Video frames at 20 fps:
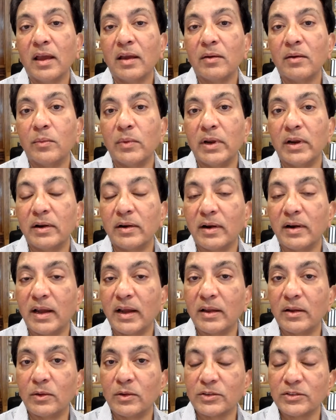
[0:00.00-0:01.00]
where I
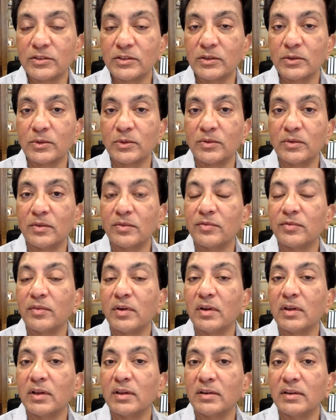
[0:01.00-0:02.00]
also
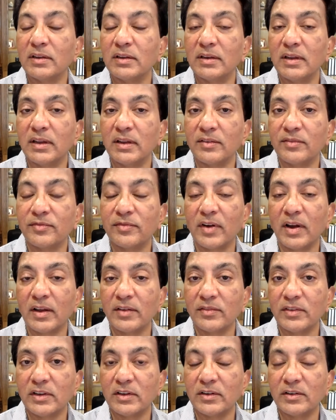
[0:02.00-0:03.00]
did a
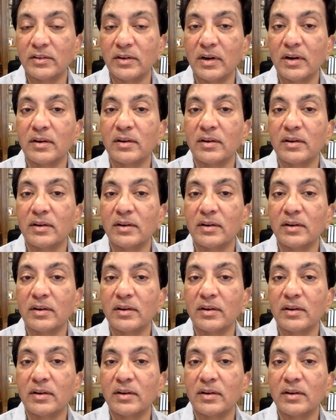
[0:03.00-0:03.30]
5-year